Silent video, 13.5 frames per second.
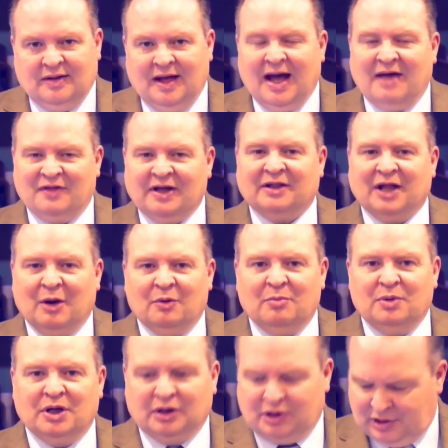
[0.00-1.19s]
I think that would
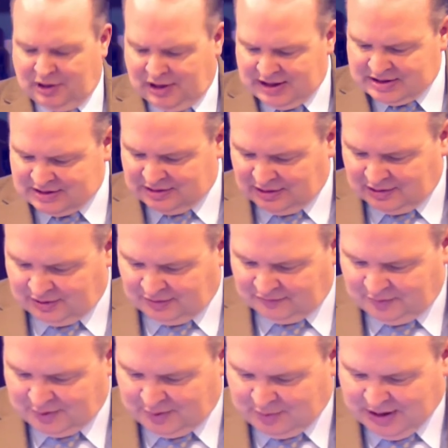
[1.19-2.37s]
be a good lesson to learn
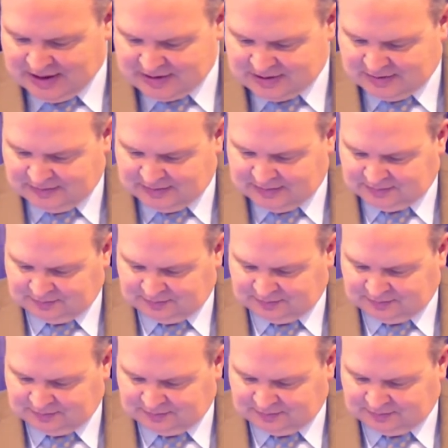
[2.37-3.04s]
from the Passover.